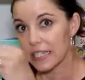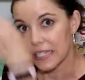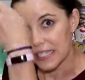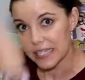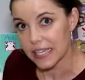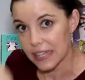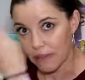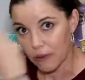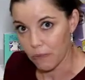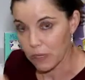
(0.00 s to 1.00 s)
to see
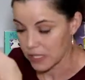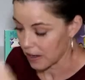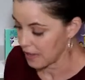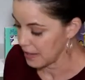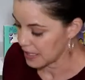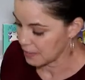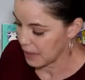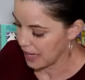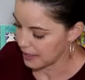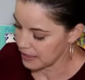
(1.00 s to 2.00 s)
what's on the
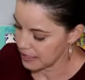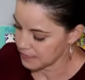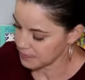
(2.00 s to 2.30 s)
spines.